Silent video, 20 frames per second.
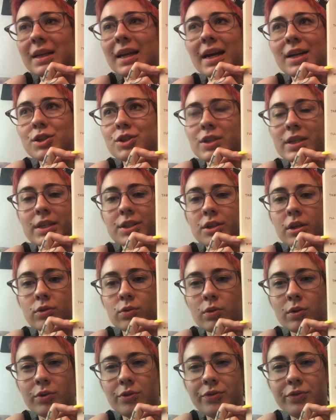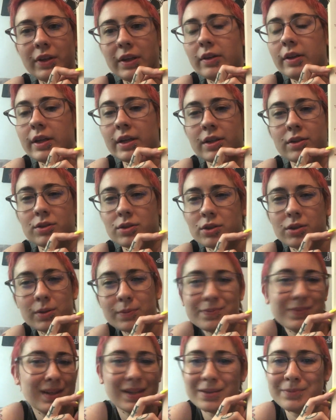yeah, just like general feelings
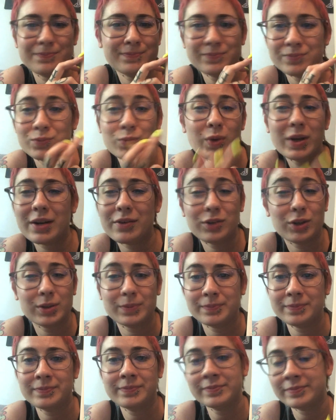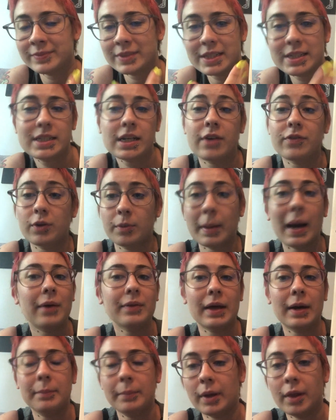or whatever stuff about
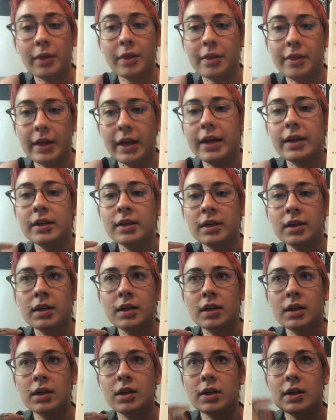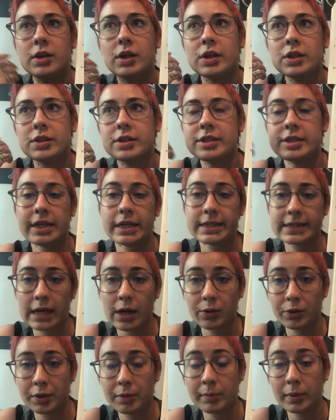that month that sticks
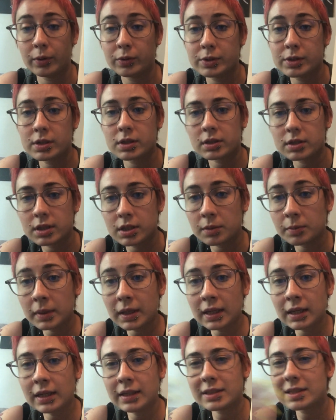out the most to me.